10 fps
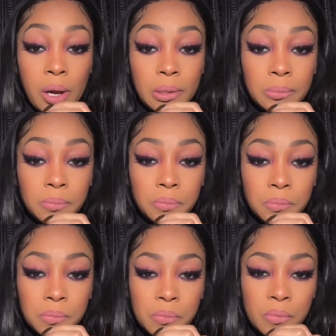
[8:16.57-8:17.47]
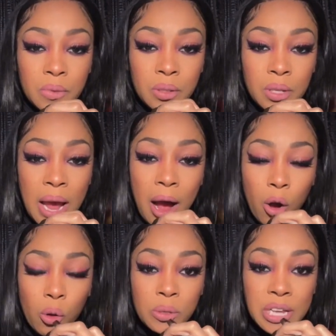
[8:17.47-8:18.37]
How
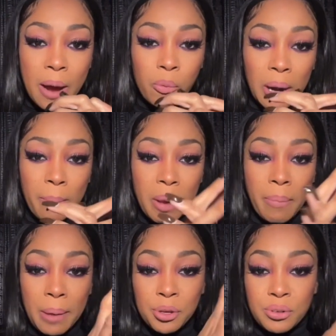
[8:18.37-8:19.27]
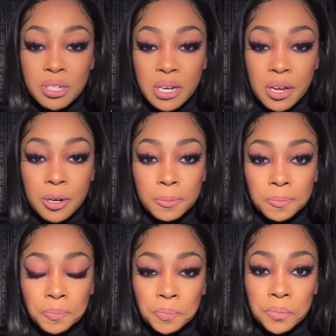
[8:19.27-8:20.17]
old was I when I met Bobby Christina?
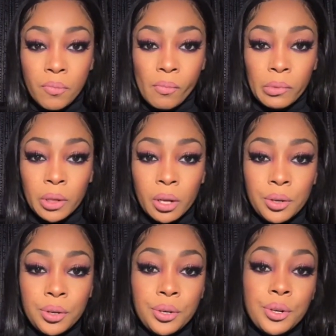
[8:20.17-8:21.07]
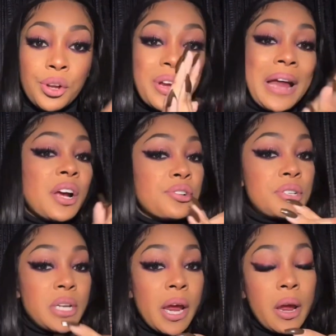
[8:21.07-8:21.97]
No, you got to
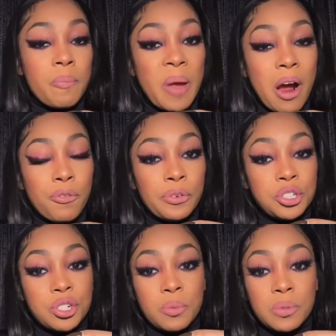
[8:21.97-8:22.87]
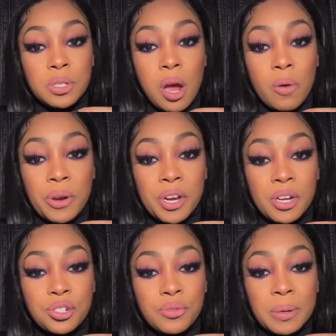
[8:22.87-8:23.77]
understand, our friendship was
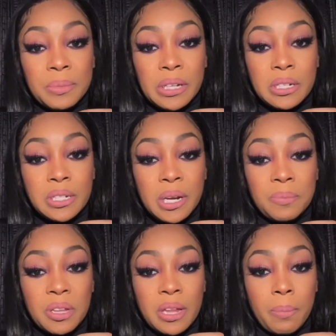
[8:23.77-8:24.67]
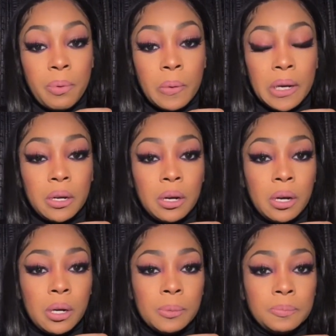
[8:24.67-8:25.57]
already extremely in depth at that point.
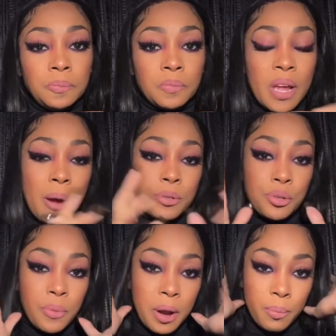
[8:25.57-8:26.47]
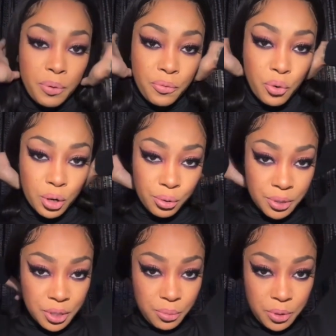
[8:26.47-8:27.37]
I was around before
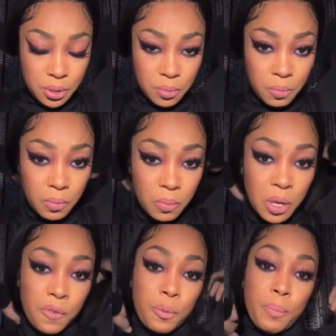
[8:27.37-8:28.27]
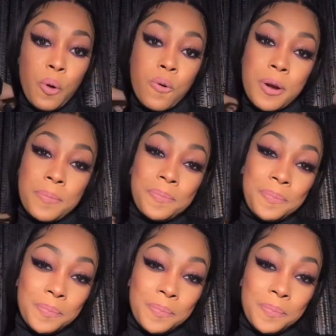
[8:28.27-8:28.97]
Chrissy was even born.